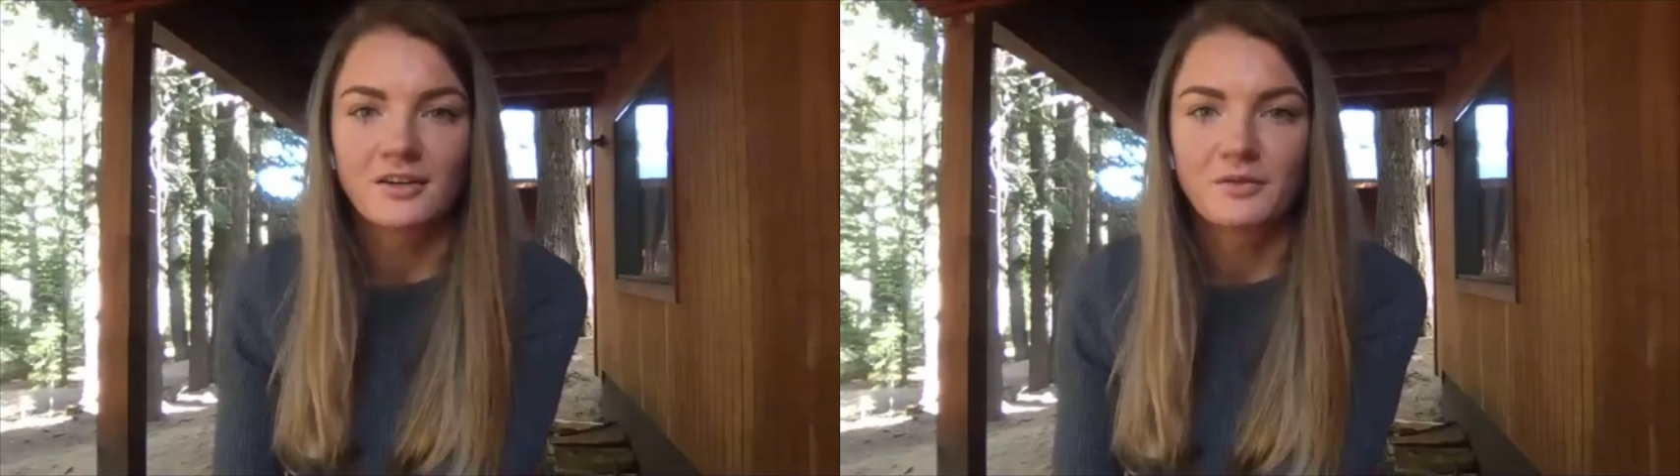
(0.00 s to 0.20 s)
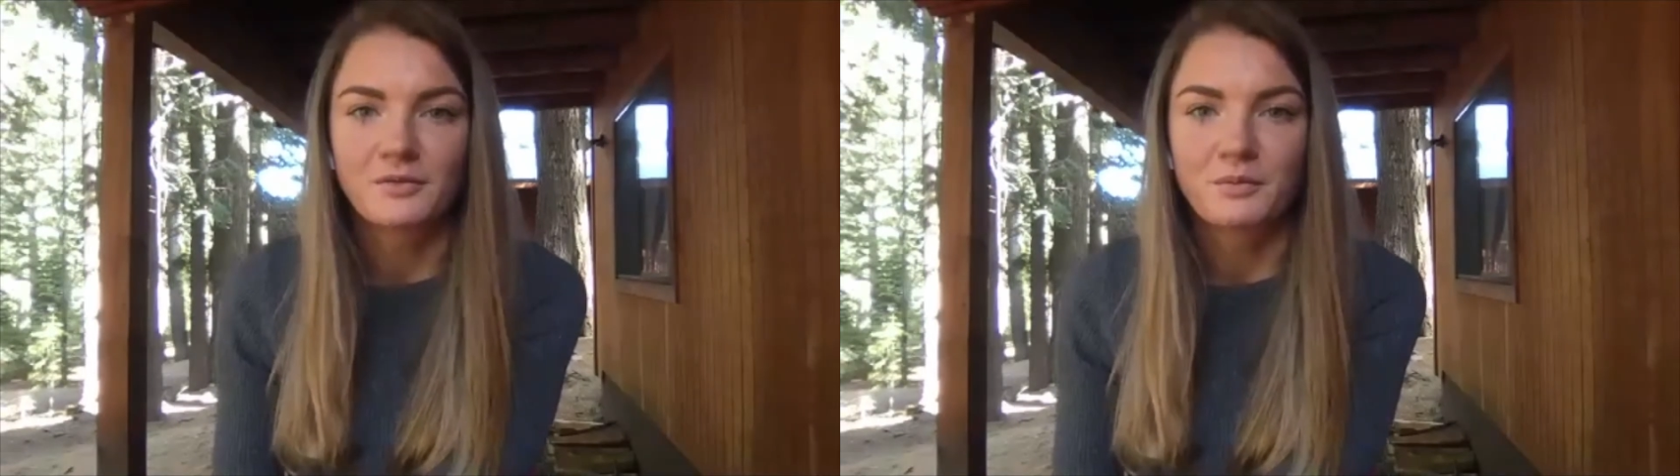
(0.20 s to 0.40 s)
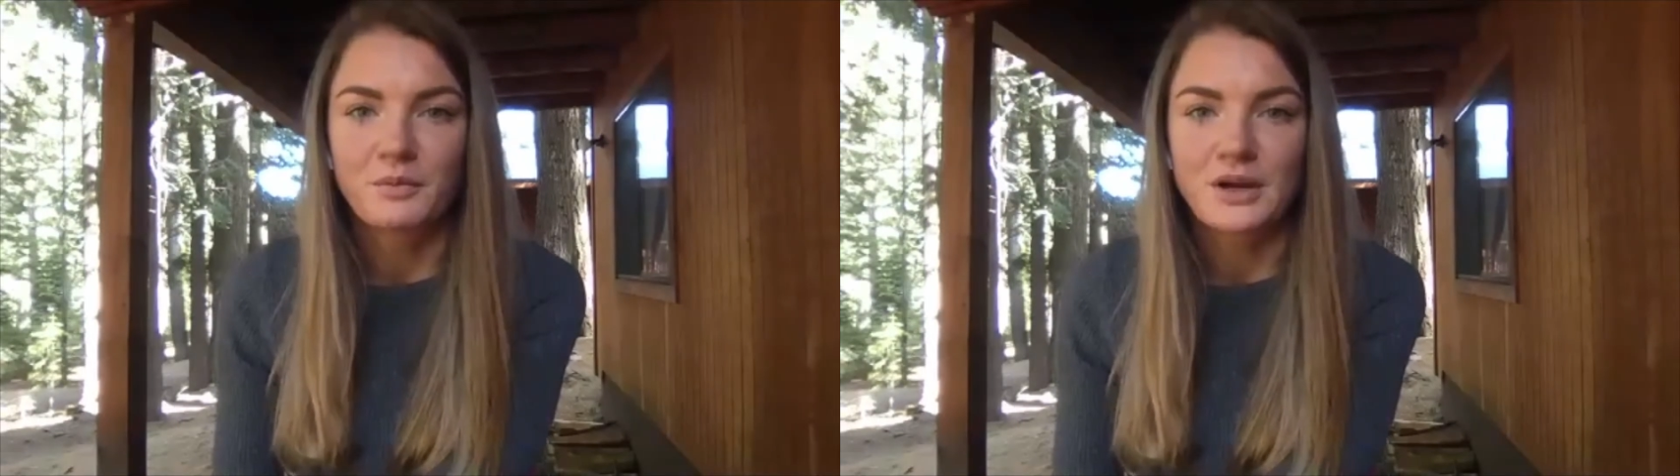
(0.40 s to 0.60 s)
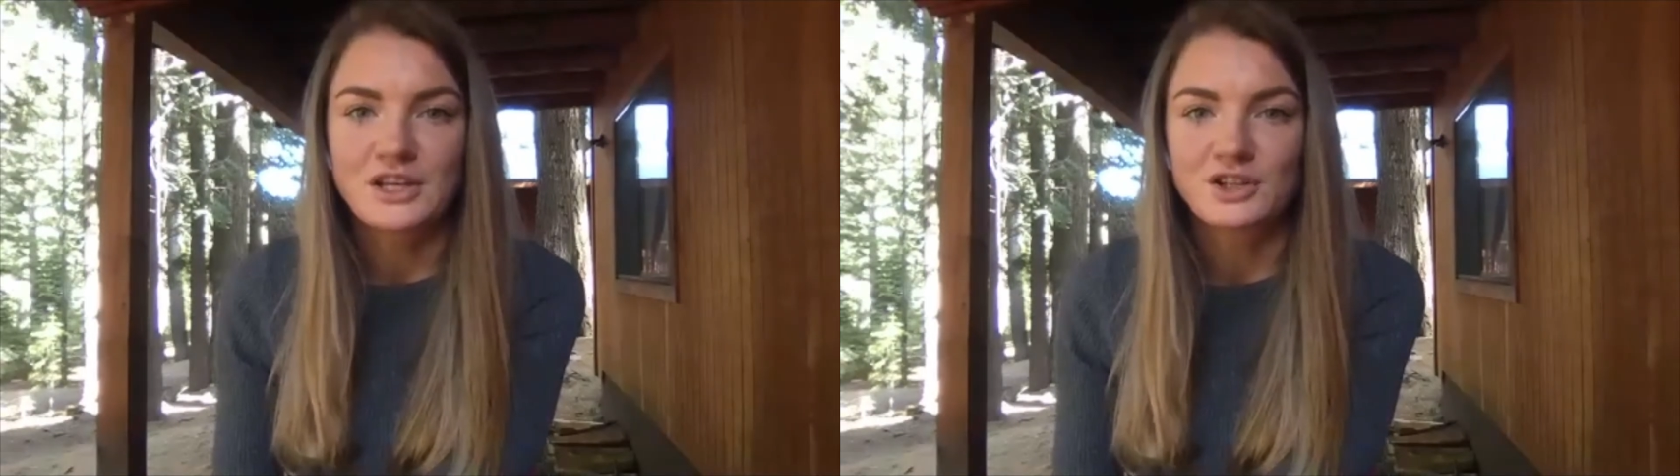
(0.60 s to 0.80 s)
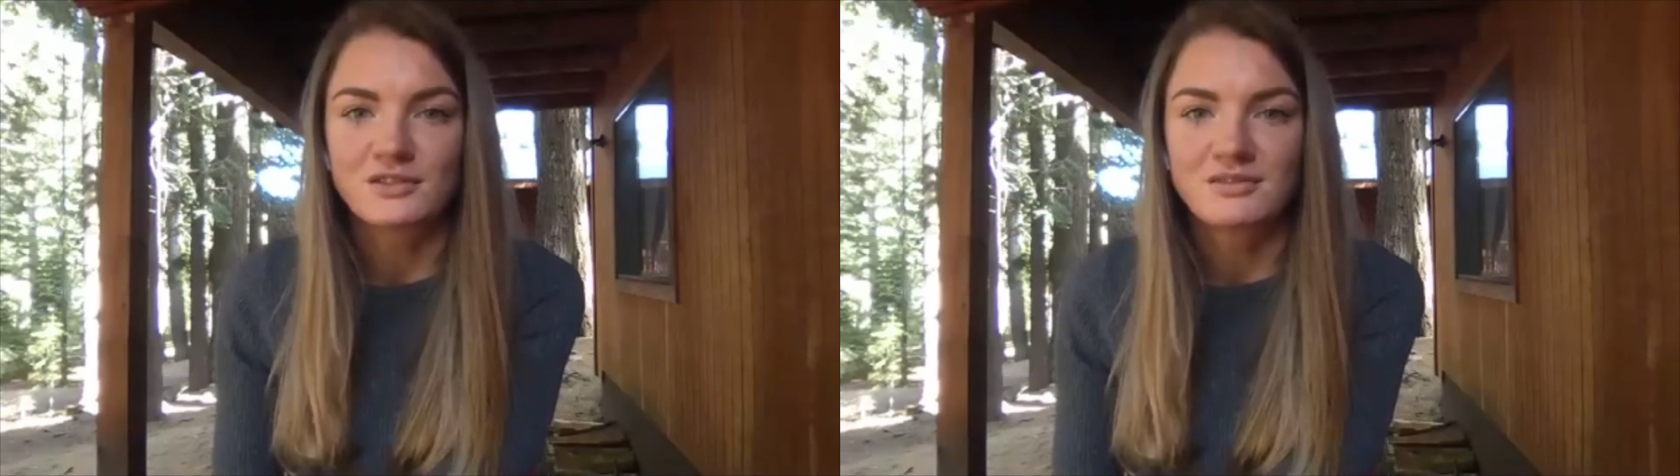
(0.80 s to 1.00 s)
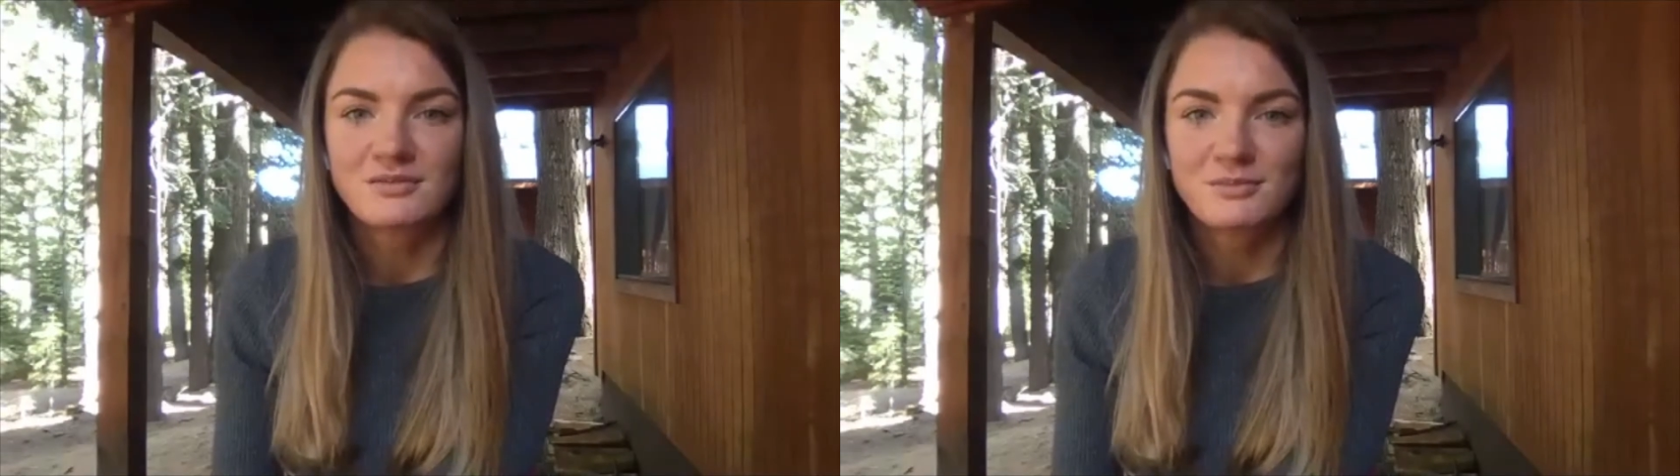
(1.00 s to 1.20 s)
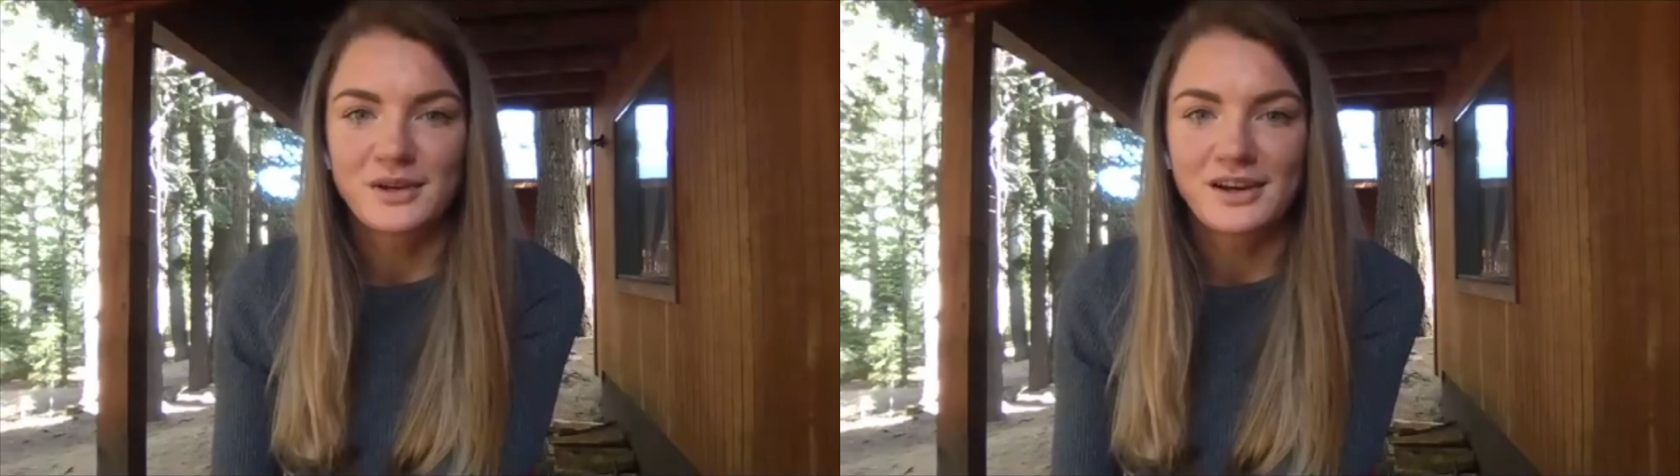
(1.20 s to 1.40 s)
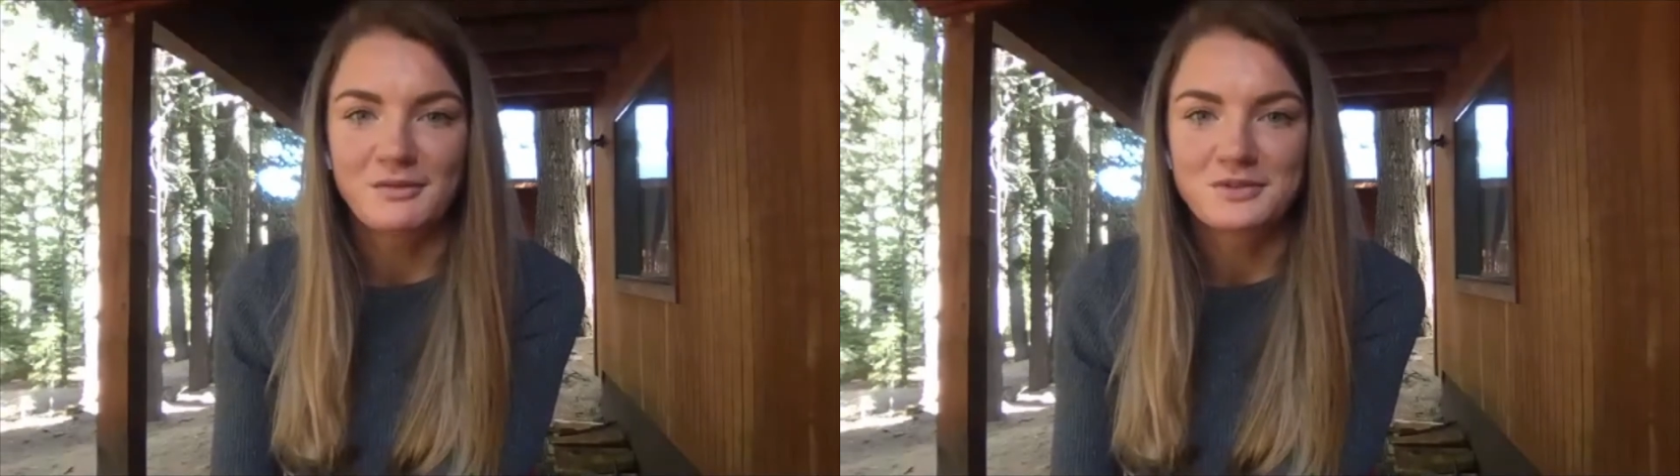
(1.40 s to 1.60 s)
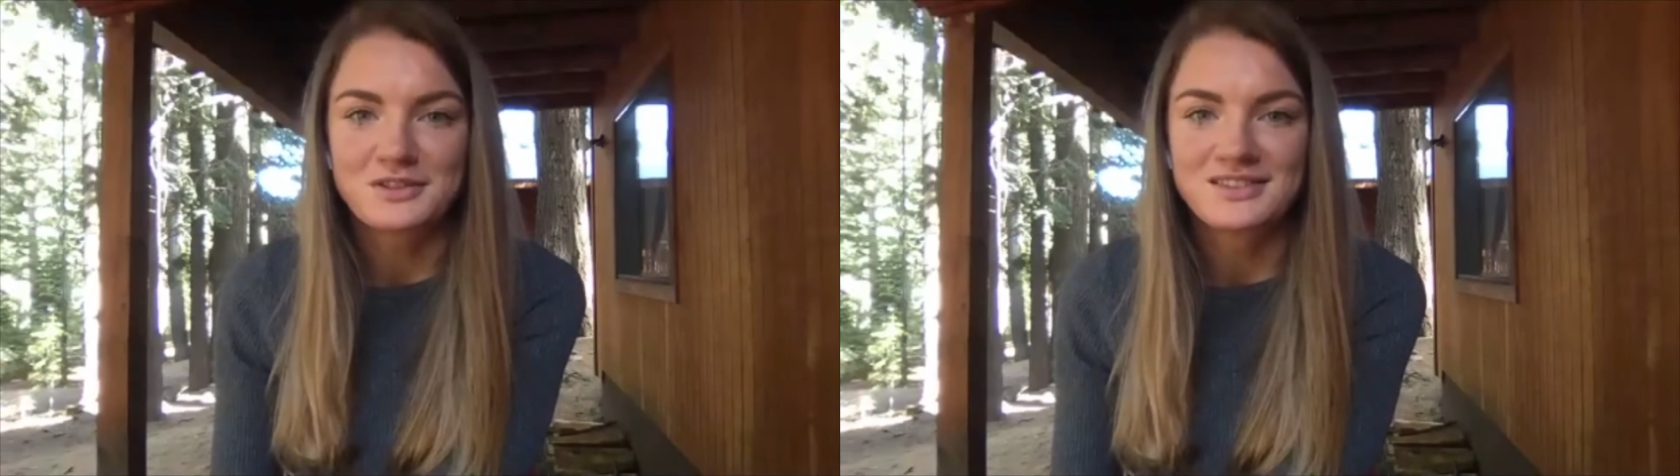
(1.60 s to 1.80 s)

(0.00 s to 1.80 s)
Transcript: matching becomes